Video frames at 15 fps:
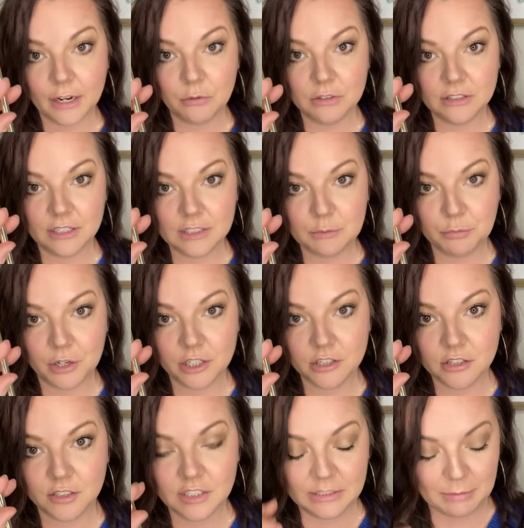with this brush,
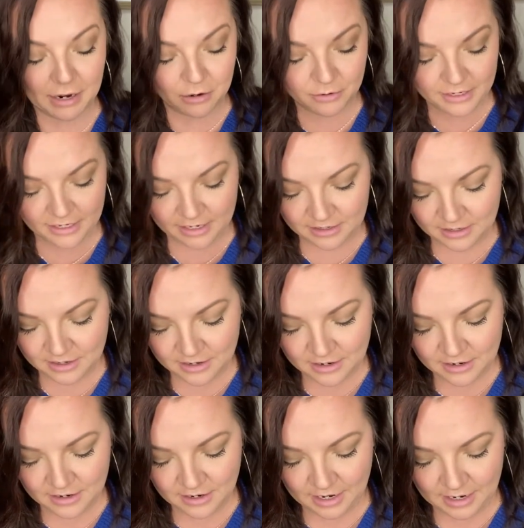the small end,
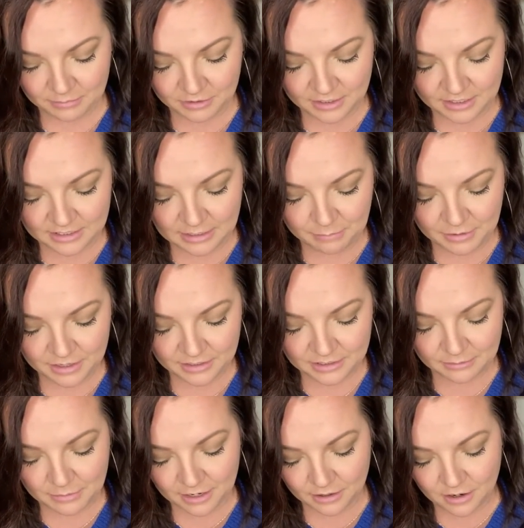I'm going to dip it into
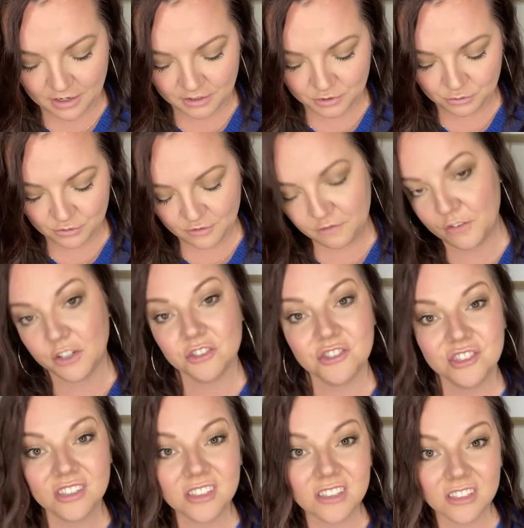my contour first,
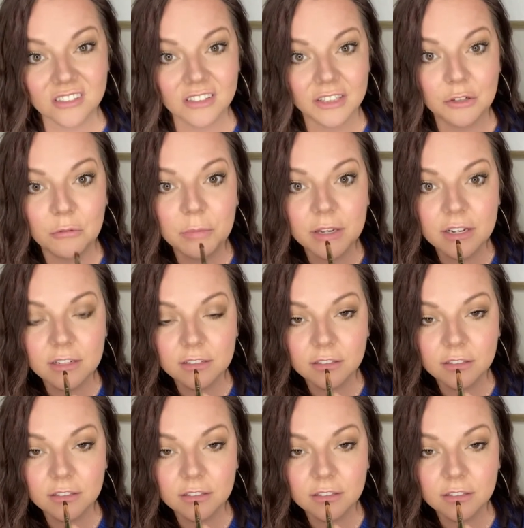just a little bit.